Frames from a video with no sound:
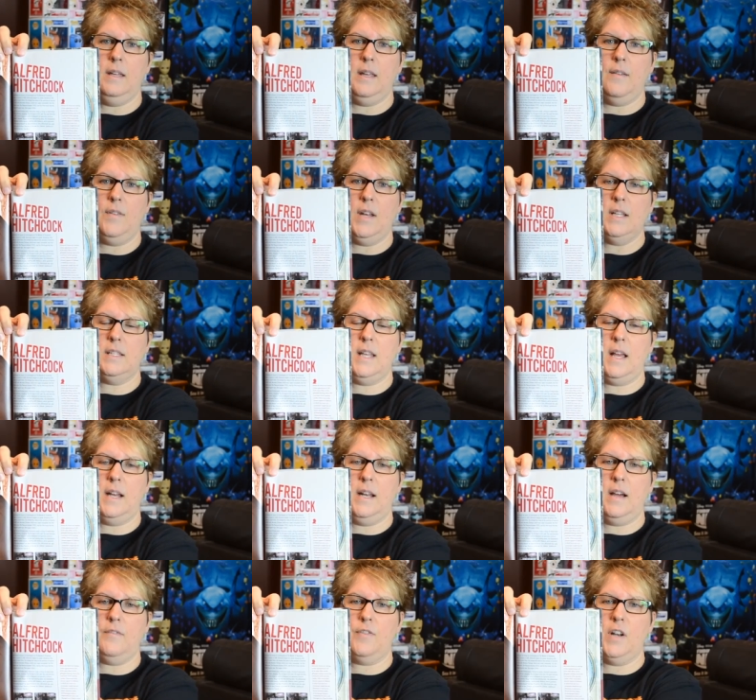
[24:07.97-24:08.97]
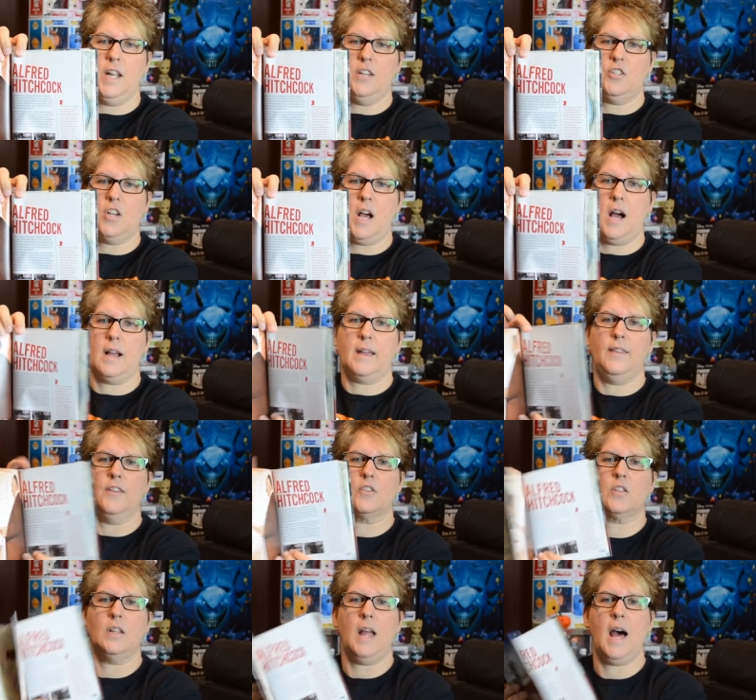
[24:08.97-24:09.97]
You have an essay on Alfred Hitchcock, and
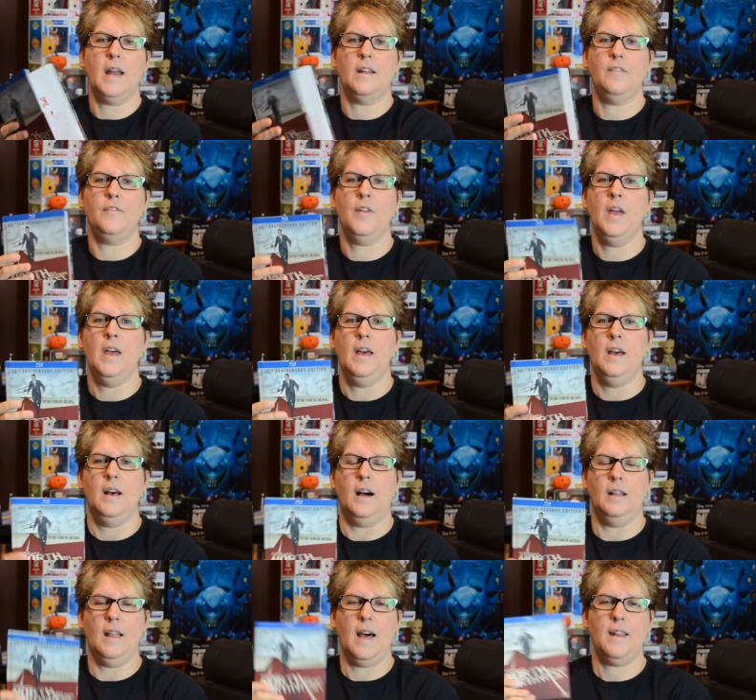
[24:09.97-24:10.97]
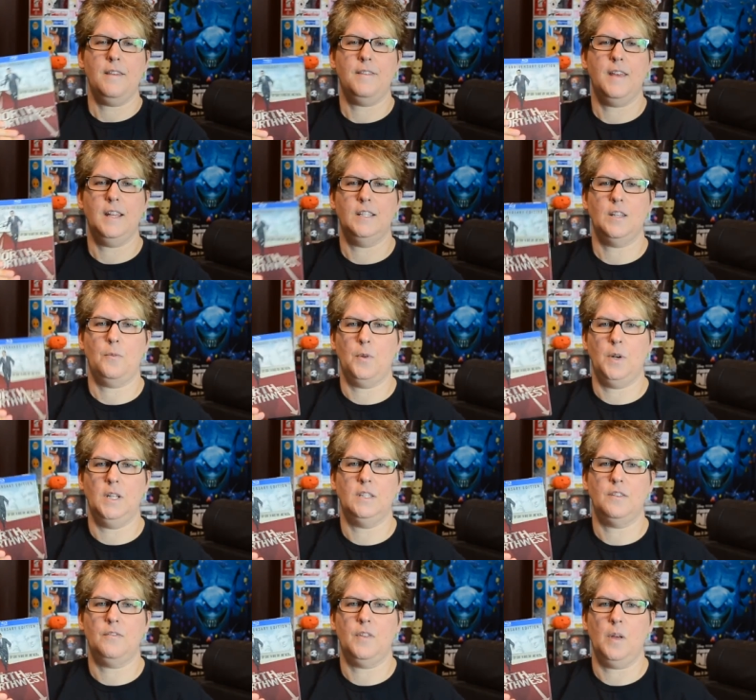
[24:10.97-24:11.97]
there's a lot of things that went
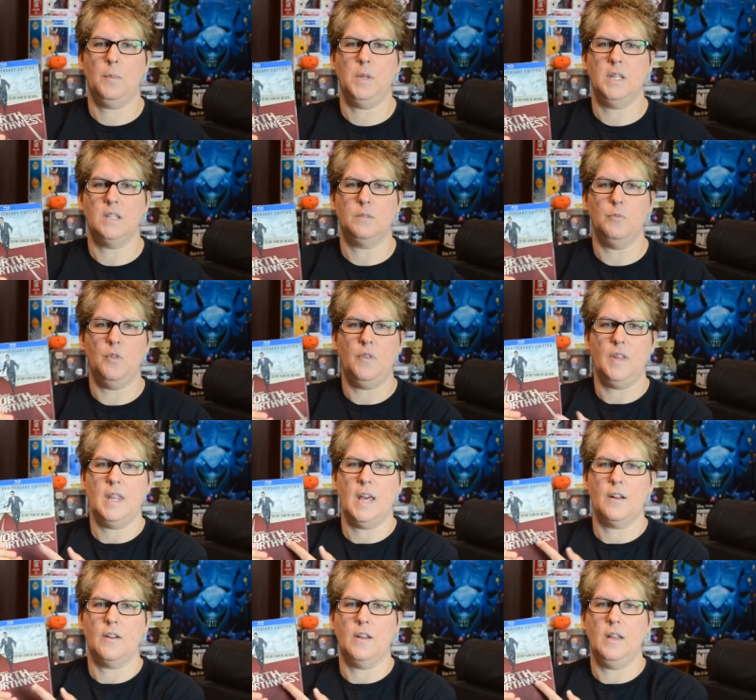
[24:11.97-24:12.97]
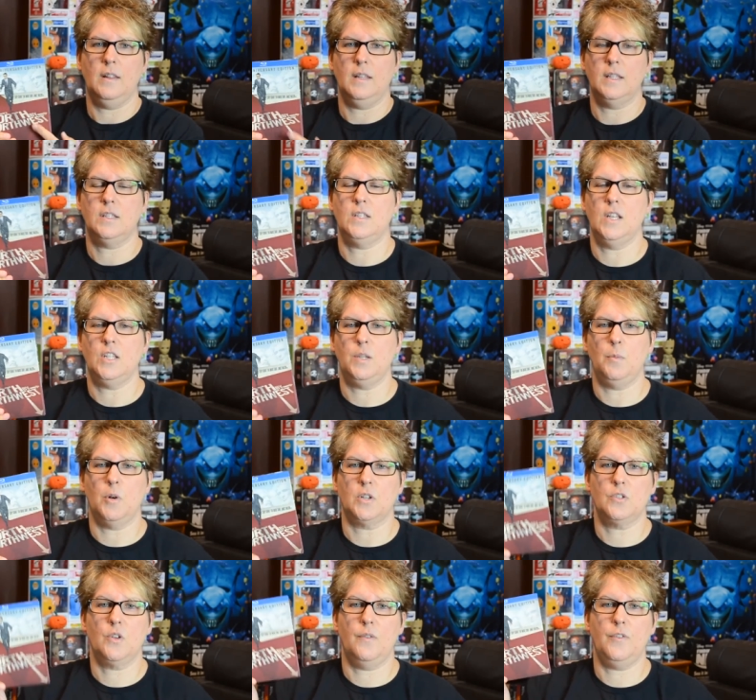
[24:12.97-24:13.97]
into filming this movie that are in this
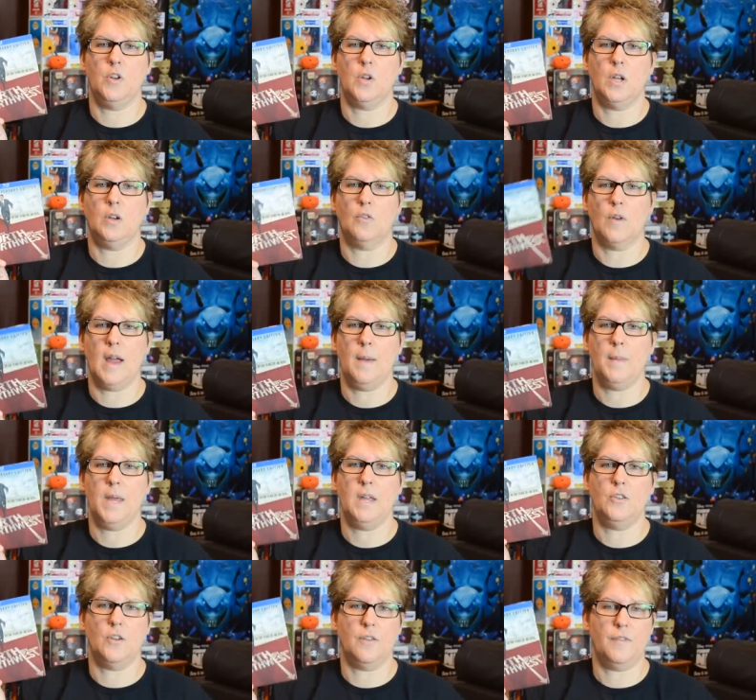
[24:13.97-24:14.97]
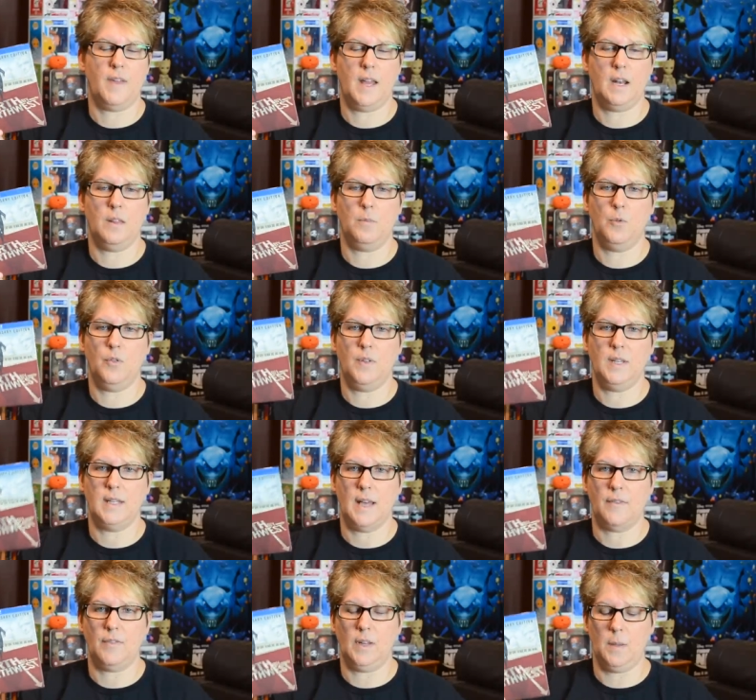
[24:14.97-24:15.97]
Digibook. So if you can grab it and you're a fan of the movie,
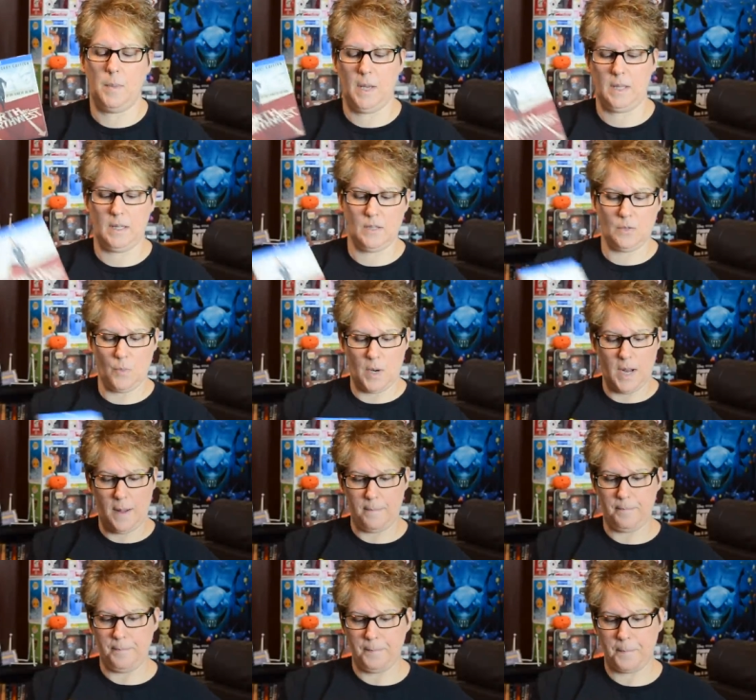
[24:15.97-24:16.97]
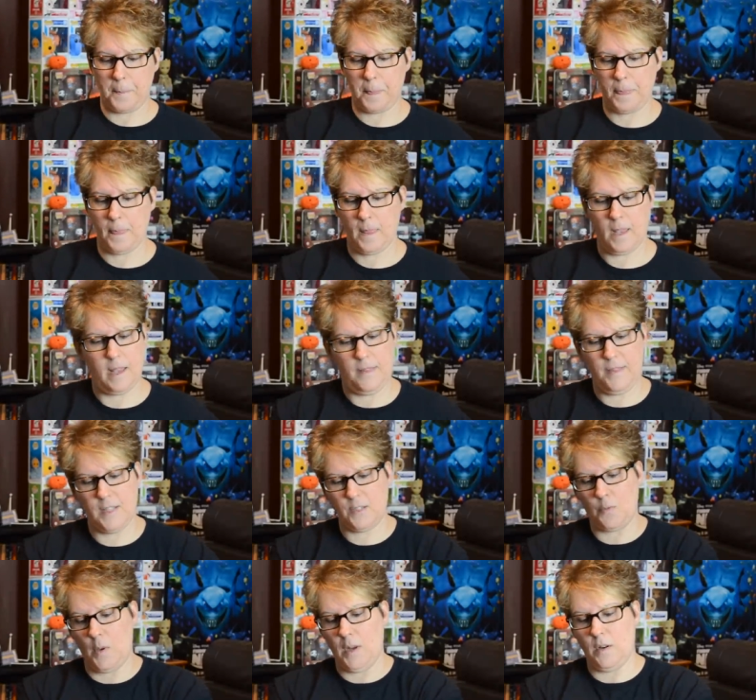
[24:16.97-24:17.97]
definitely pick this one up. And
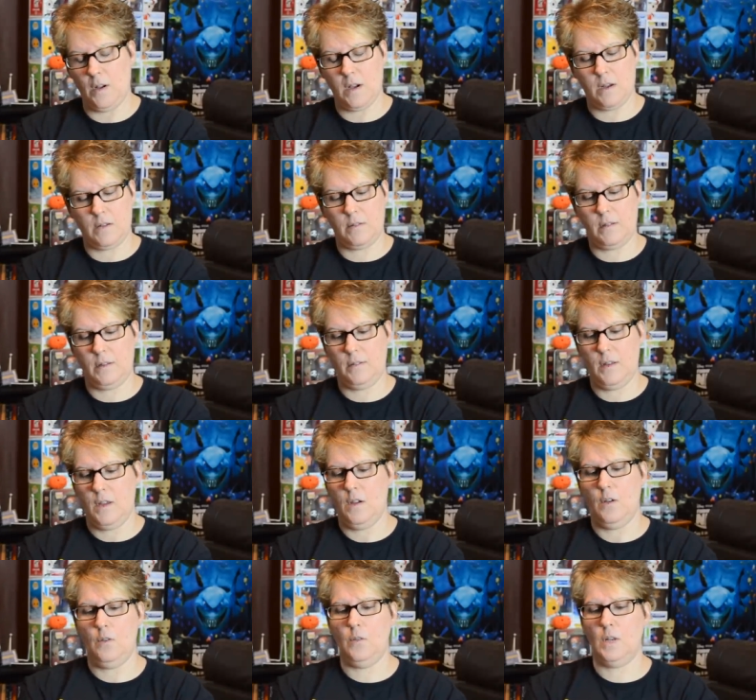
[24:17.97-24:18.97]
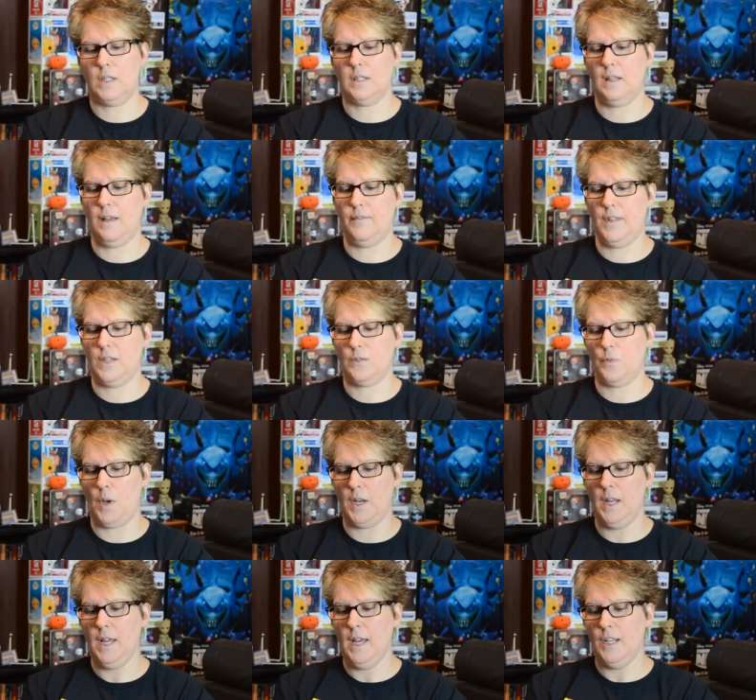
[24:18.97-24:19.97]
this one, who doesn't love this
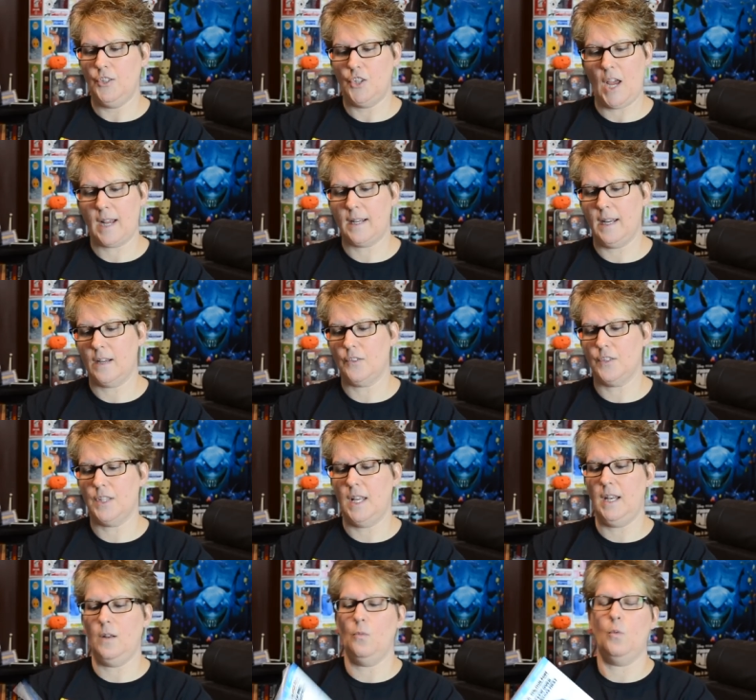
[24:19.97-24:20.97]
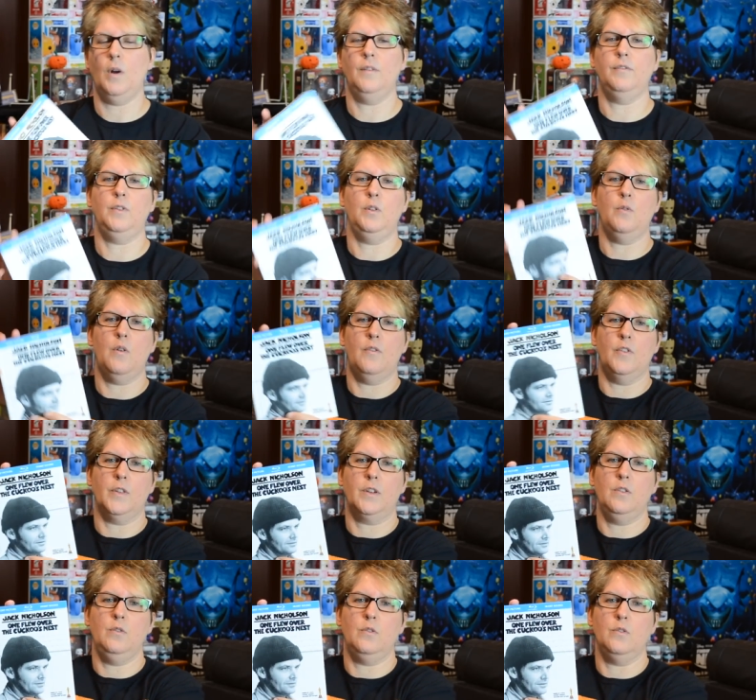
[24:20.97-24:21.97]
one? Jack Nicholson in One Flew Over the
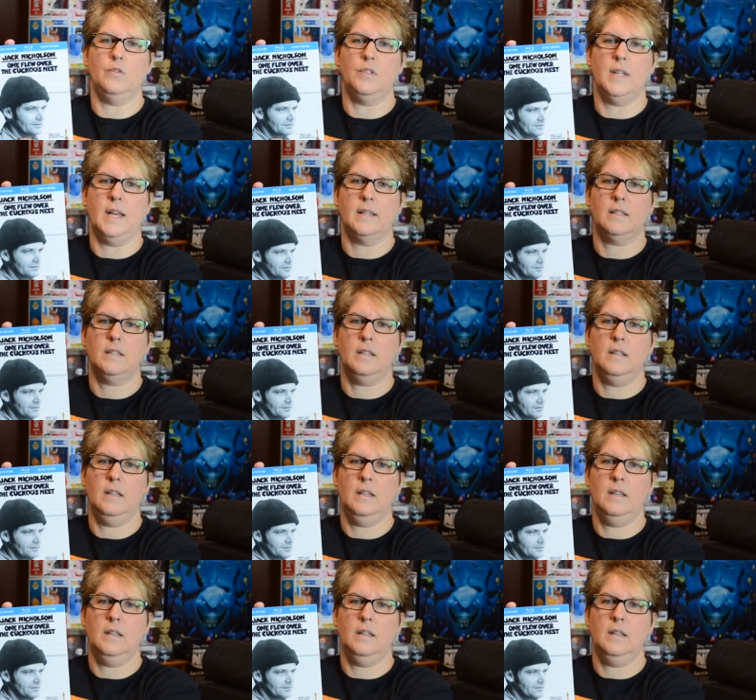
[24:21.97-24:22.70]
Cuckoo's Nest.